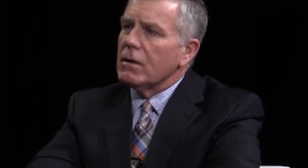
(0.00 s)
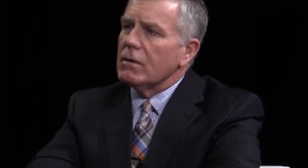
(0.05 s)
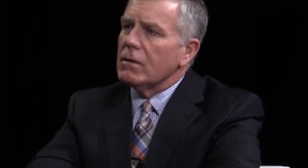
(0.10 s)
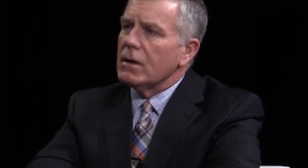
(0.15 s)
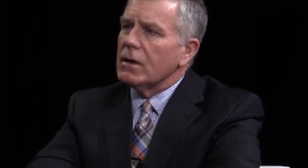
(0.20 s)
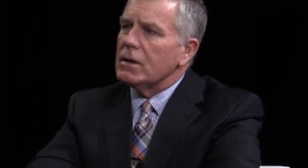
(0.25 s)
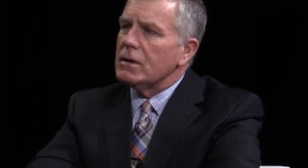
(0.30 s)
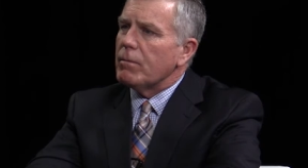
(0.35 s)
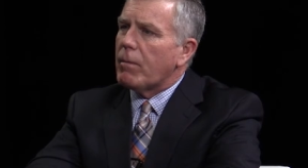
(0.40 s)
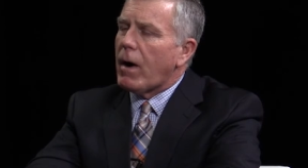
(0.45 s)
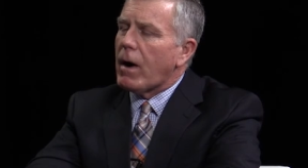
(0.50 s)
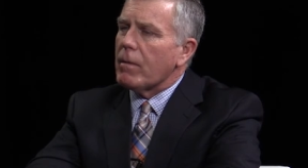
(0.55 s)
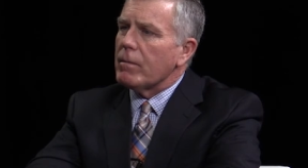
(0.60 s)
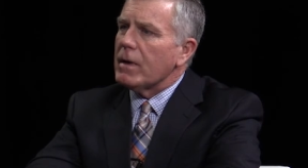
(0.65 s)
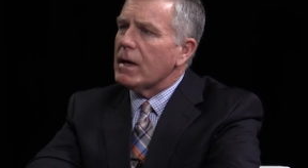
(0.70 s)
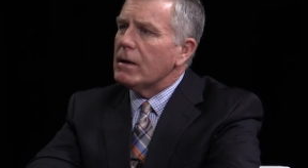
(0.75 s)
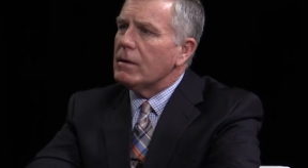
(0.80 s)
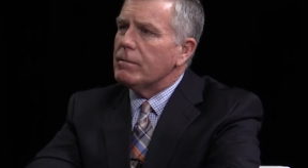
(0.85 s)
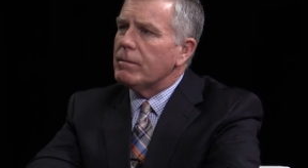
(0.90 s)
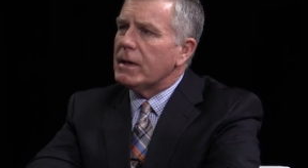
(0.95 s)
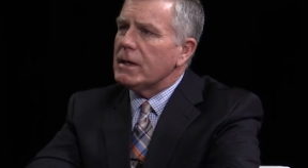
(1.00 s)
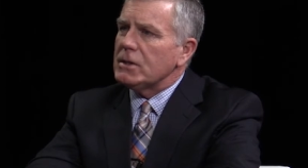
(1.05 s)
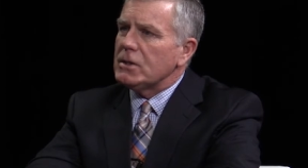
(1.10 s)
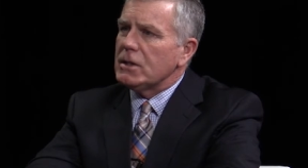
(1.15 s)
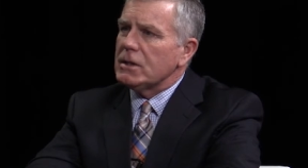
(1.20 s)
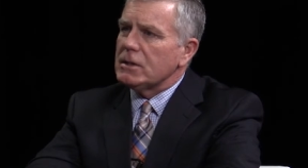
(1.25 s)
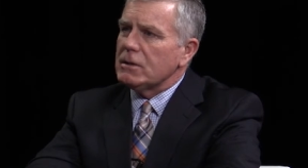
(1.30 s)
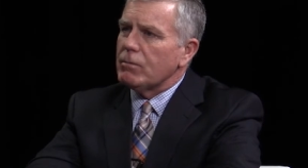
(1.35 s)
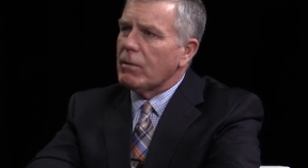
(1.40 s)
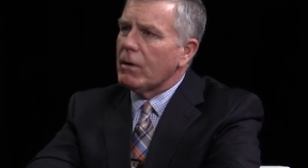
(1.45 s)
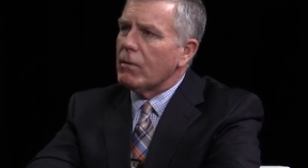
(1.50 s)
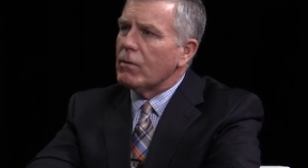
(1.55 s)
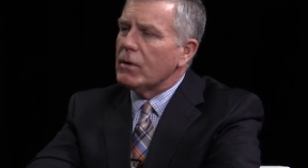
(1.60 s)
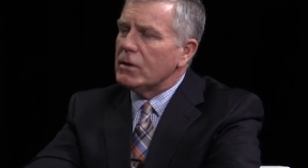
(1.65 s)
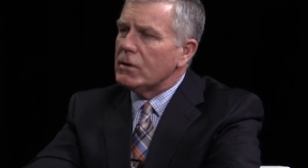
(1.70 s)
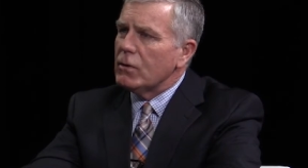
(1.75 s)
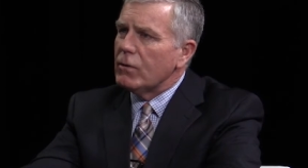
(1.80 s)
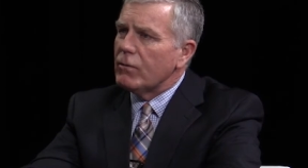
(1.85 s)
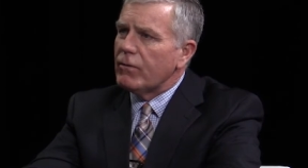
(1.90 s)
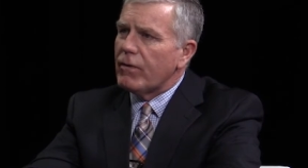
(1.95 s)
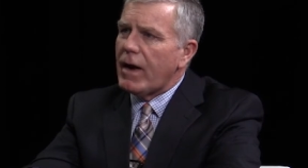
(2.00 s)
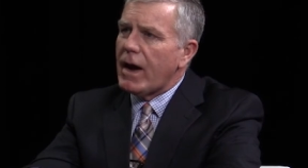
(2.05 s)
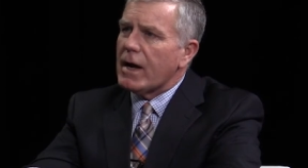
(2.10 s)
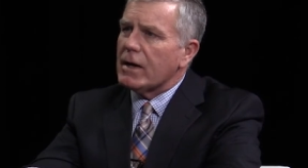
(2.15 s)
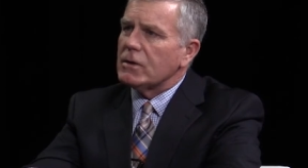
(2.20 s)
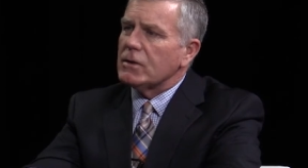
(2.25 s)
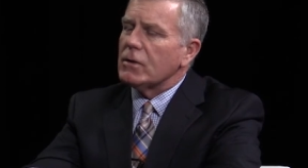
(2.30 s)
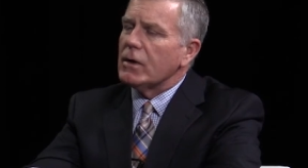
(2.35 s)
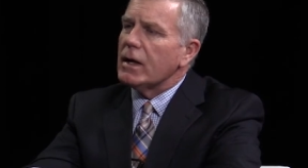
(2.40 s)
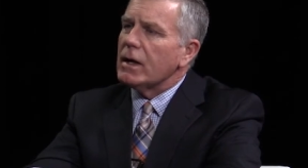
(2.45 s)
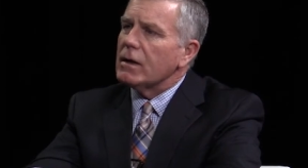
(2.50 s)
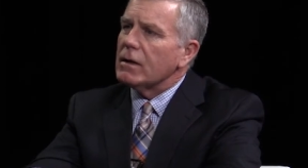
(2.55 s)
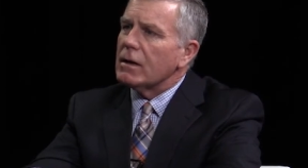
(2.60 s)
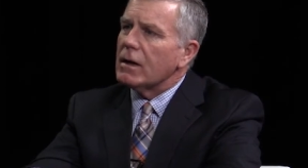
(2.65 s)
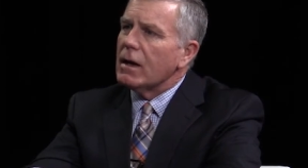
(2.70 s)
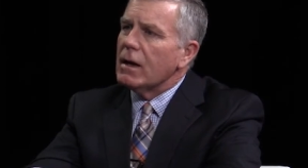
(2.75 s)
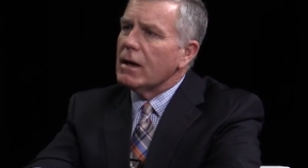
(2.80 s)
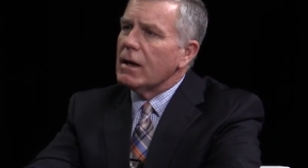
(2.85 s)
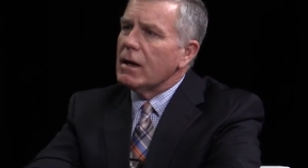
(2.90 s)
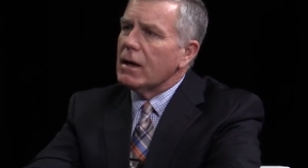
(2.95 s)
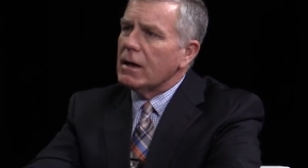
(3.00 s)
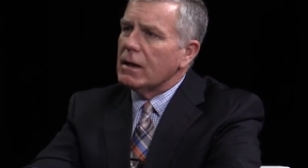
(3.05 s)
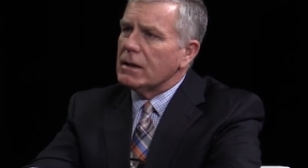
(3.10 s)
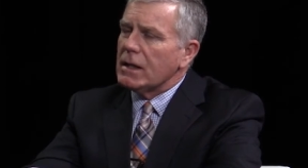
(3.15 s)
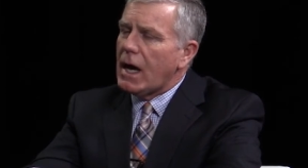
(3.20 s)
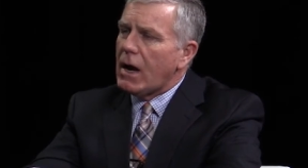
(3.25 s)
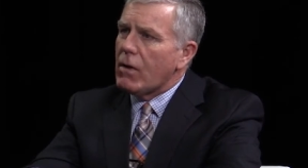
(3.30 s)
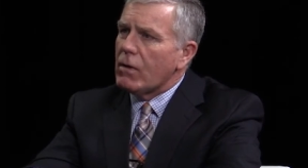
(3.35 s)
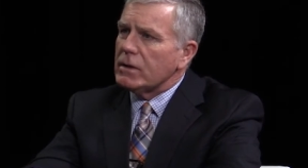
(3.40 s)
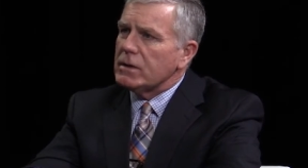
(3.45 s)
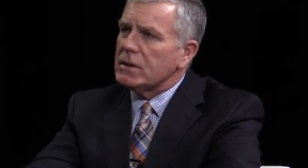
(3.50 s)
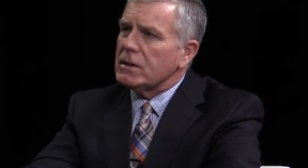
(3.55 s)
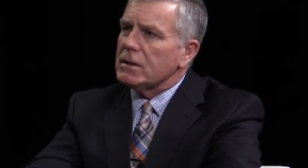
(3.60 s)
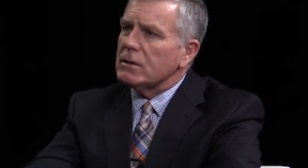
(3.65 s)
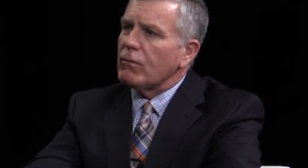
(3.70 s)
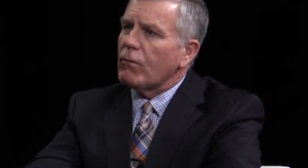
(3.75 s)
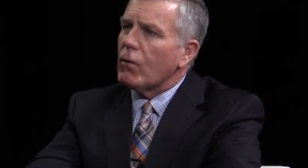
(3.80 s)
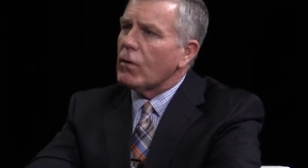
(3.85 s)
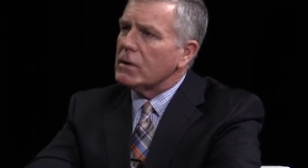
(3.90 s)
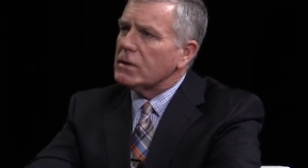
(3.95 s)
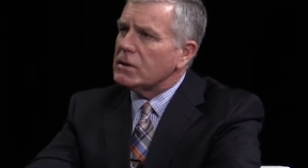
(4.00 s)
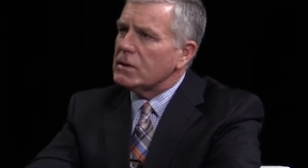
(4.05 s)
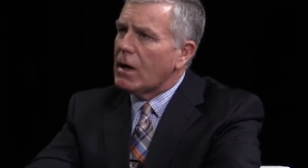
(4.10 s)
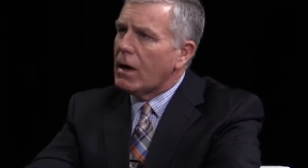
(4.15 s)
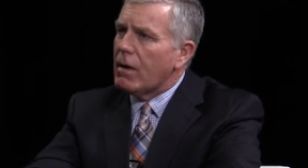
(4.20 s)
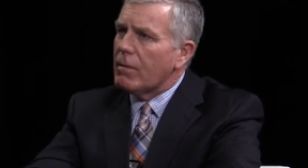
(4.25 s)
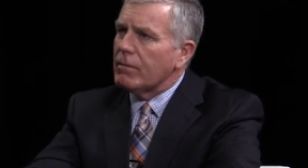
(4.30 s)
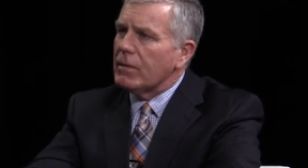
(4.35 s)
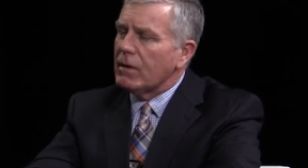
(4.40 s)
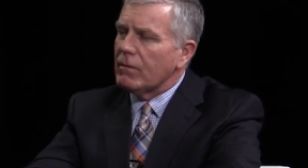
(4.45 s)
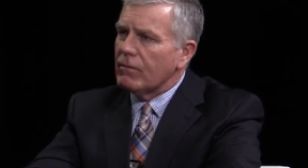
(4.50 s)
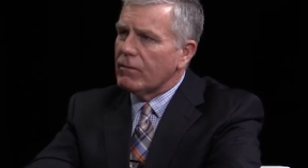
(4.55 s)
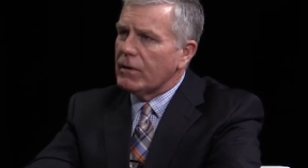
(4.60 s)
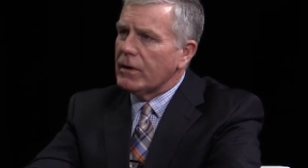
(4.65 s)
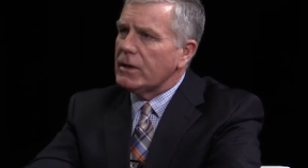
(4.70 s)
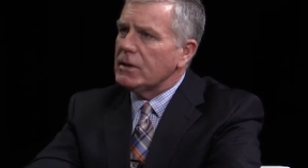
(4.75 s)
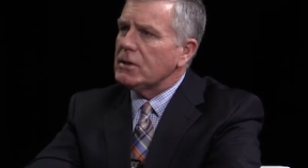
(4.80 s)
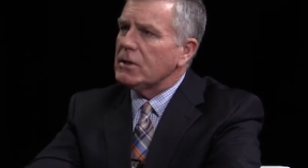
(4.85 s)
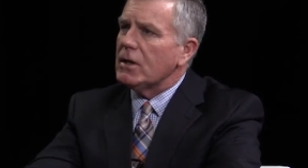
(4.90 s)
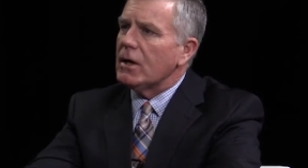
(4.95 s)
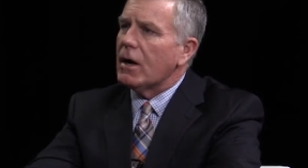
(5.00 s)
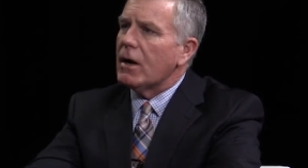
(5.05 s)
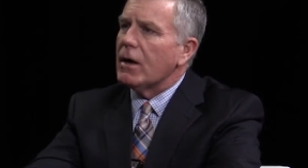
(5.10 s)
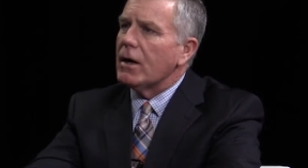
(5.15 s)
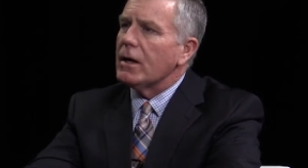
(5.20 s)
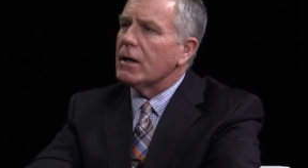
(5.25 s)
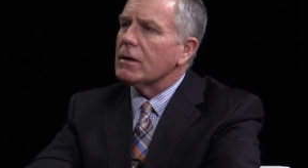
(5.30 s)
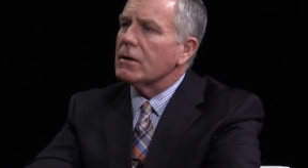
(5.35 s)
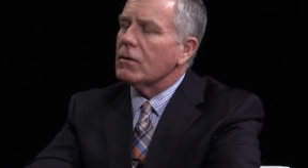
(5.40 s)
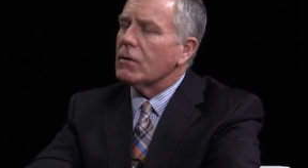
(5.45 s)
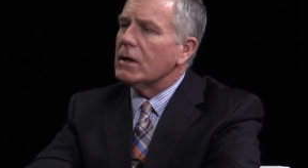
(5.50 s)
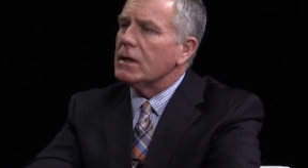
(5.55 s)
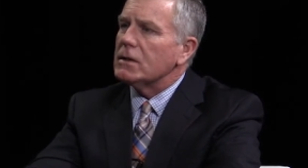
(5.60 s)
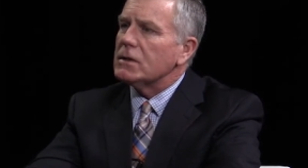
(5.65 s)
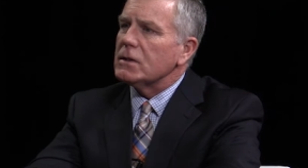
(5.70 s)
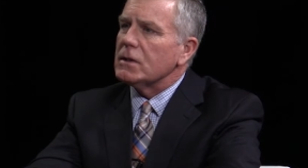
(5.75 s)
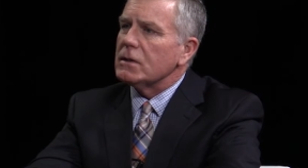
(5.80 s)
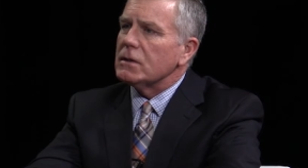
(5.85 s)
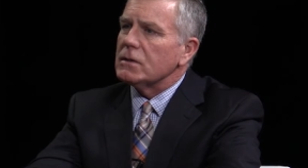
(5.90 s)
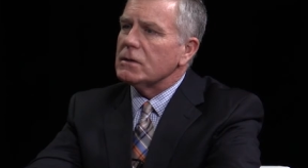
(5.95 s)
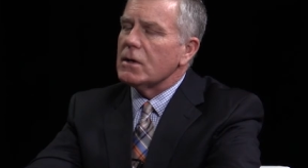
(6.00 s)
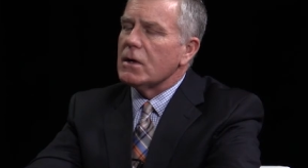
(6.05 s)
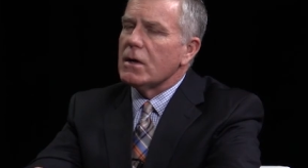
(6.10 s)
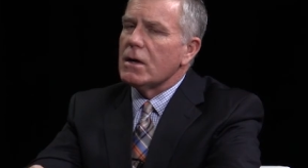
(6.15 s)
the departmental budgets, but we do factor in allowances for some inflationary increases.